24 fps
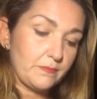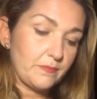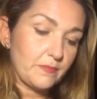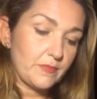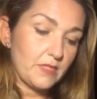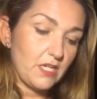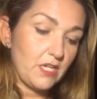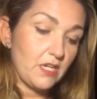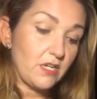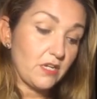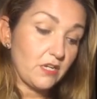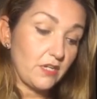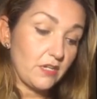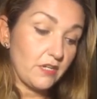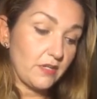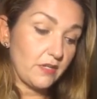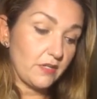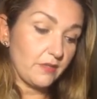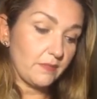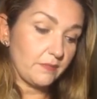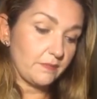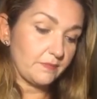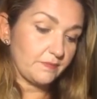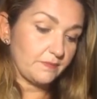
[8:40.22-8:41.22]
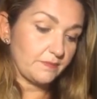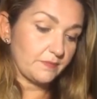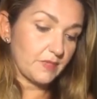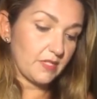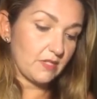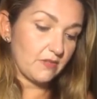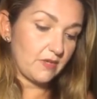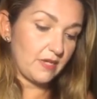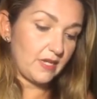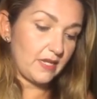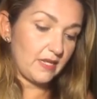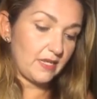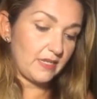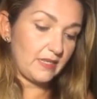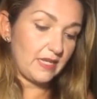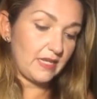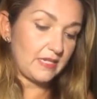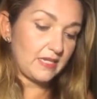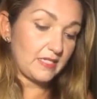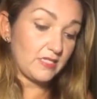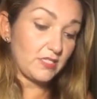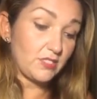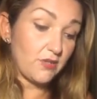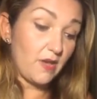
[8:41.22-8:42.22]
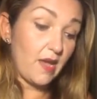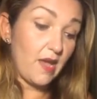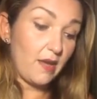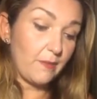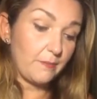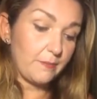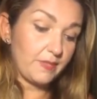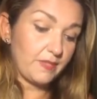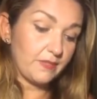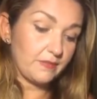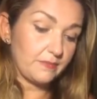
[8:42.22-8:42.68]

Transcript: occur. Okay, that needs to happen.